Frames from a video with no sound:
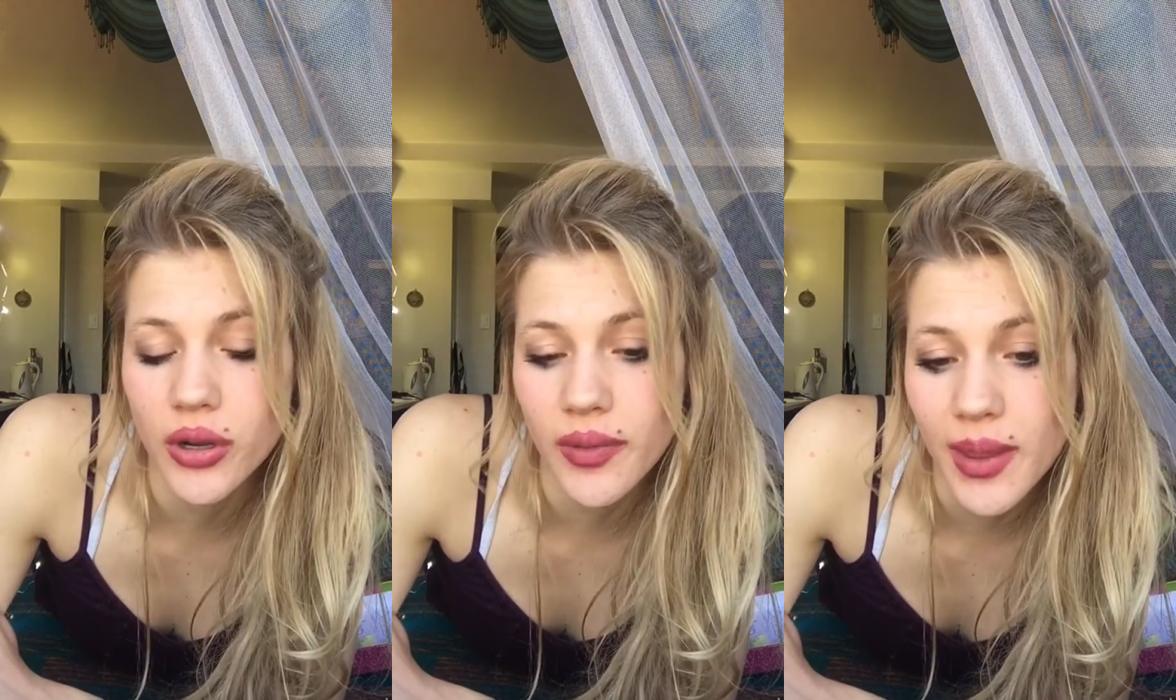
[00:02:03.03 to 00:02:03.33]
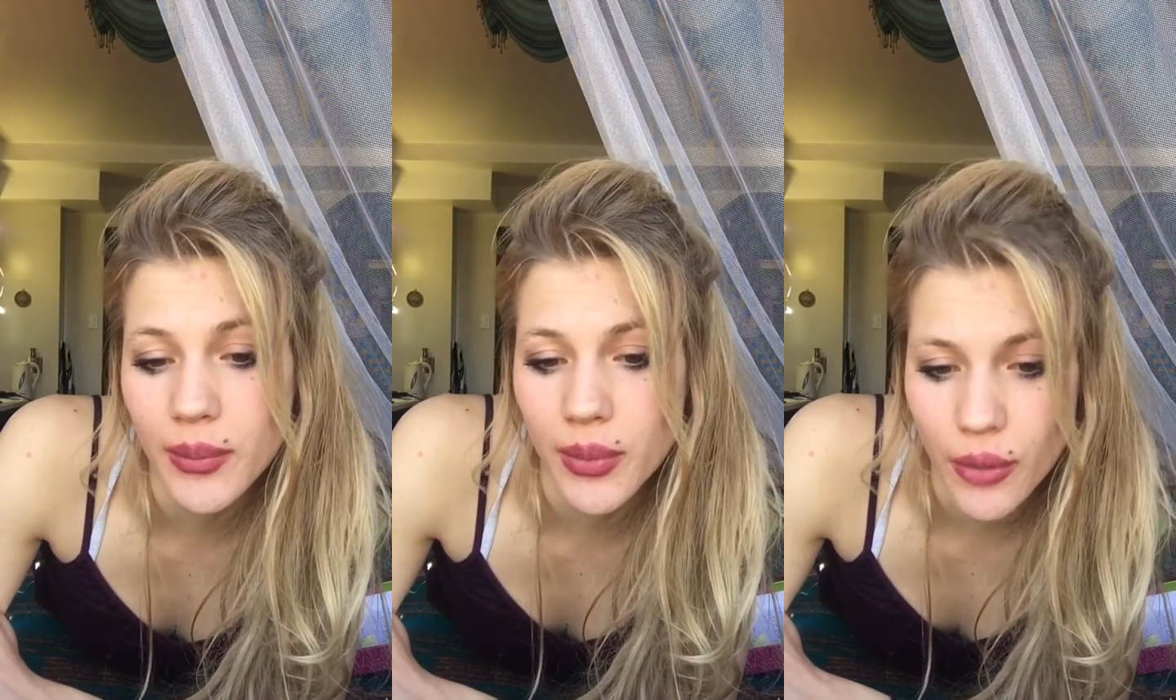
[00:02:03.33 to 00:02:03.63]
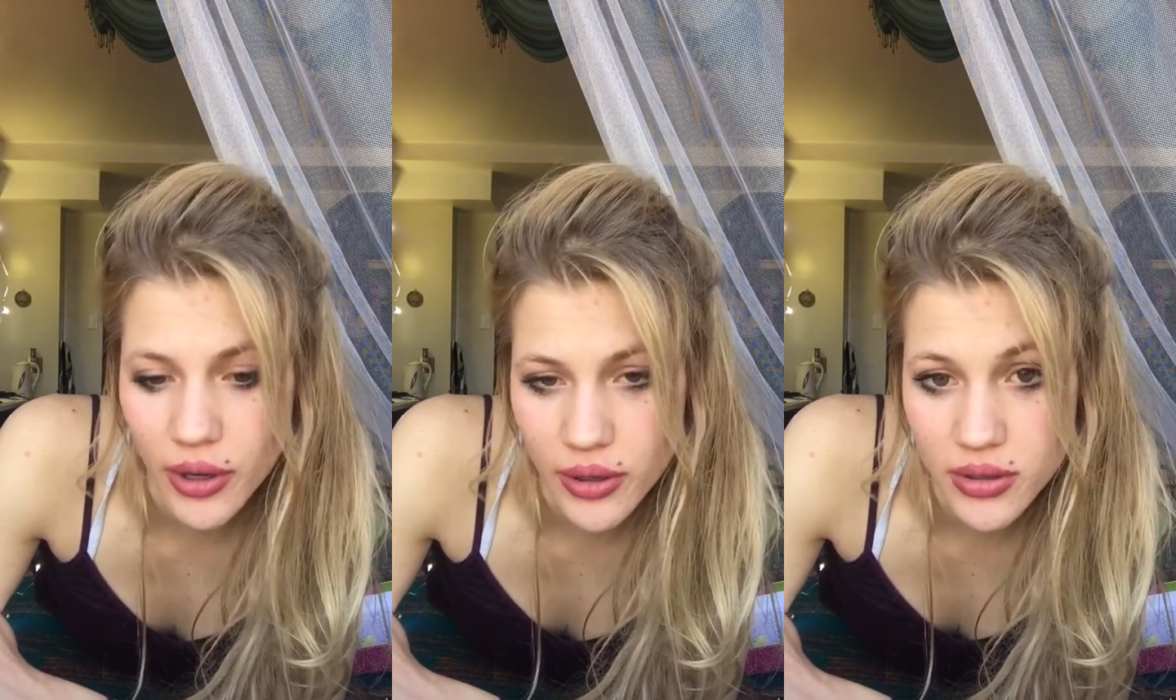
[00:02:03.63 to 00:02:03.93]
online by
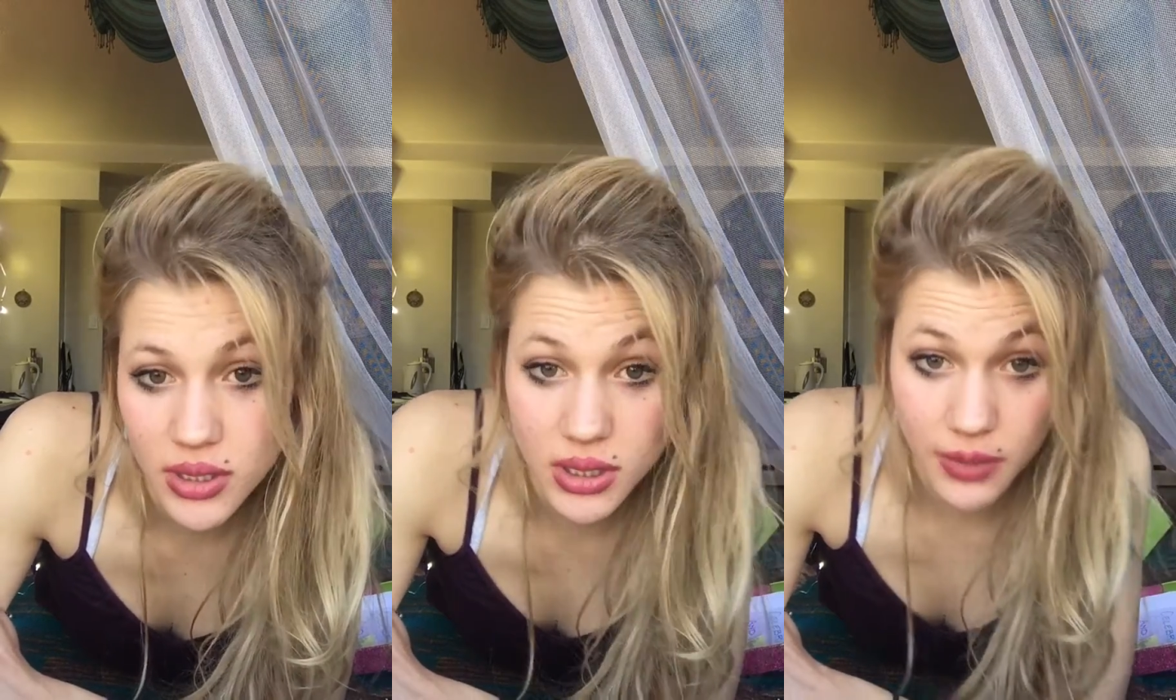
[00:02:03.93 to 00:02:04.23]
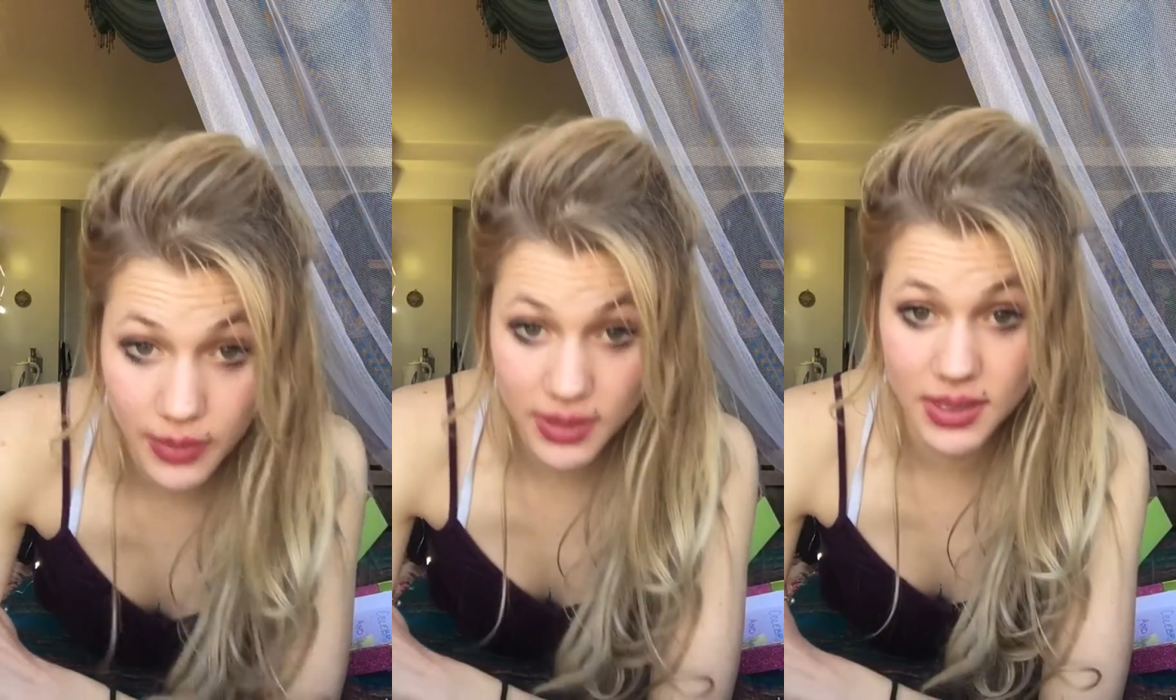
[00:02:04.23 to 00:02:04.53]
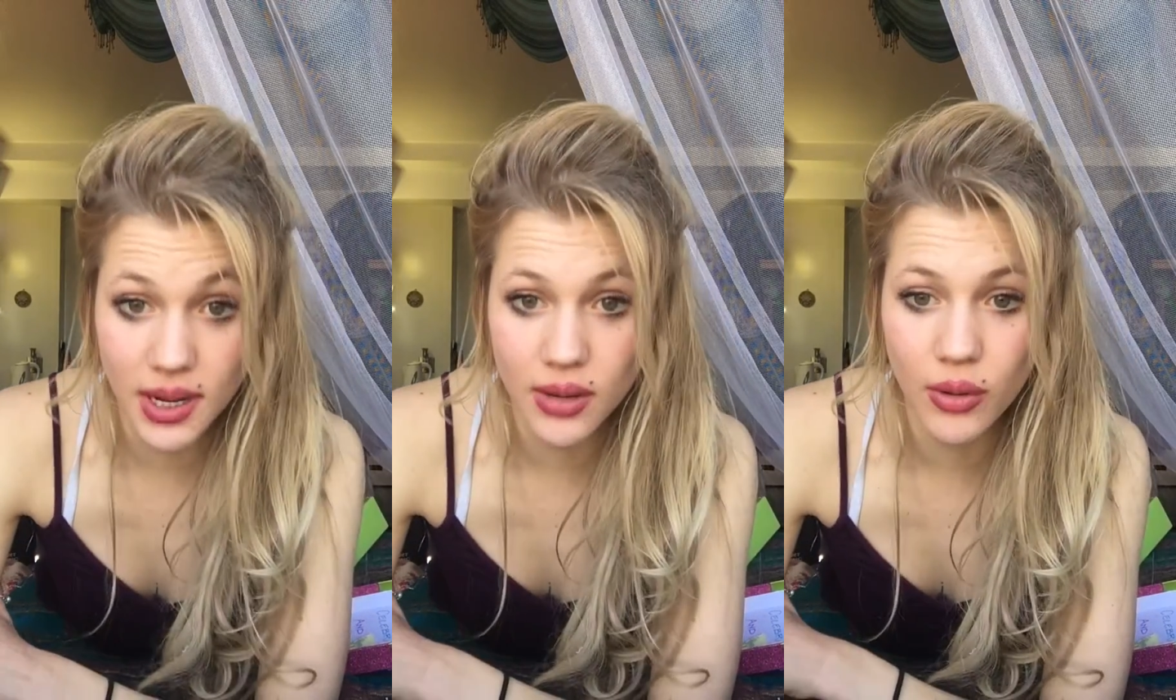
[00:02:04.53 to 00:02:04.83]
predators is the big
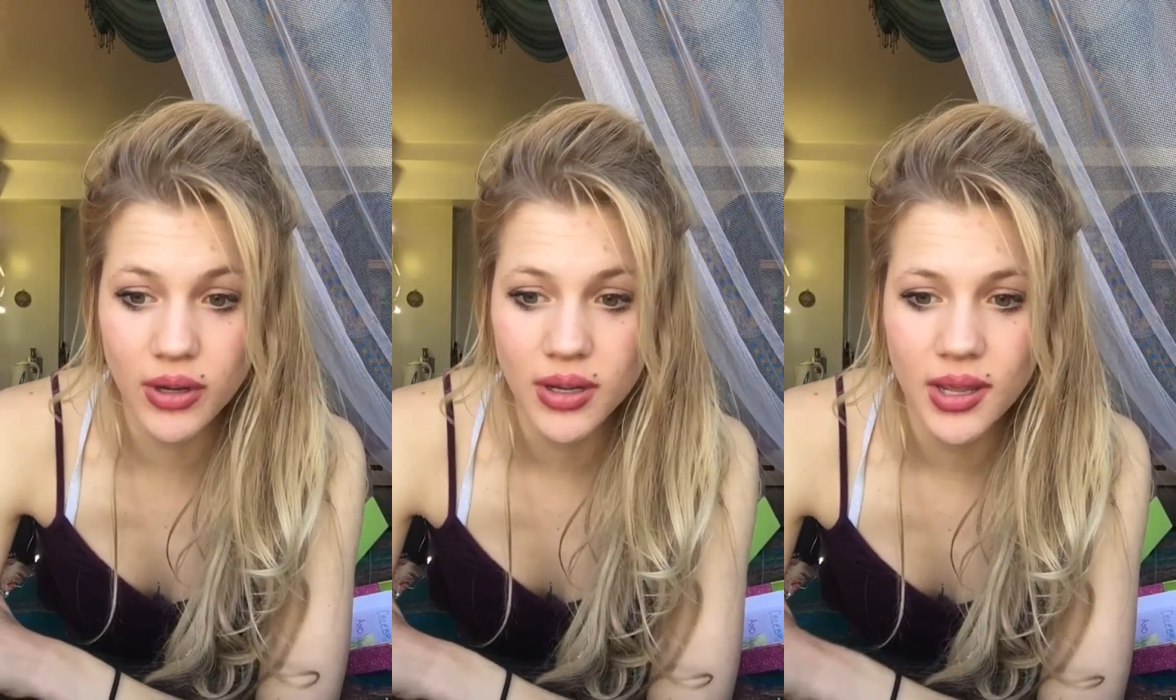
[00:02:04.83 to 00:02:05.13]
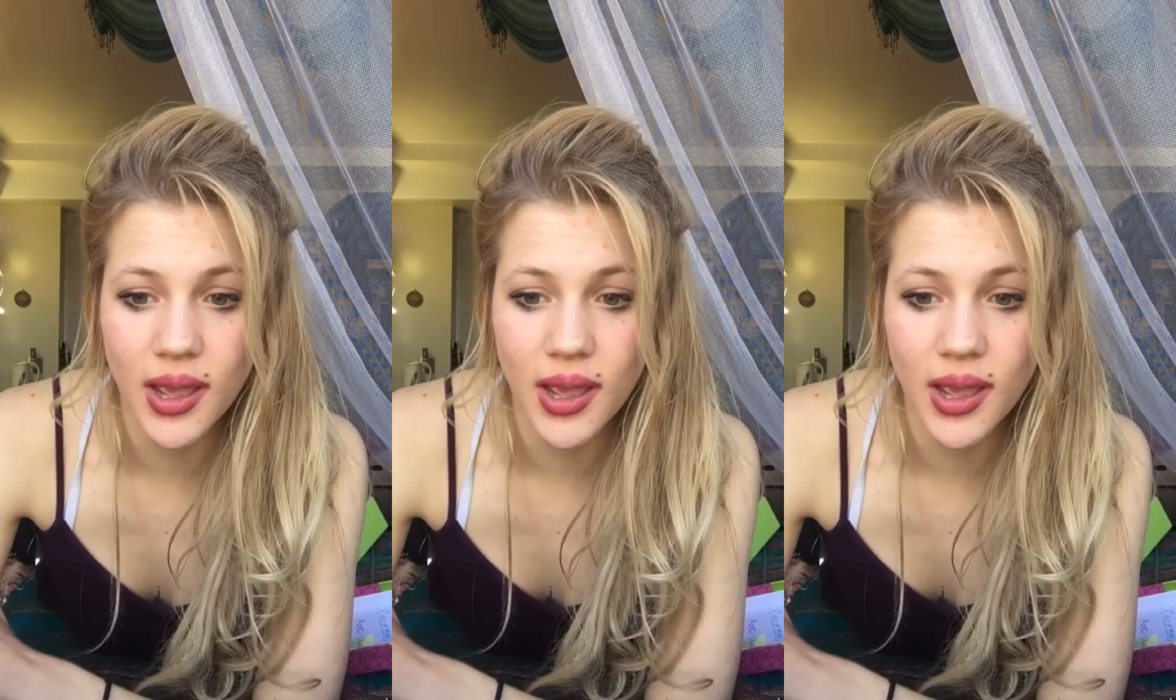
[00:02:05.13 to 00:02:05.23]
scary one,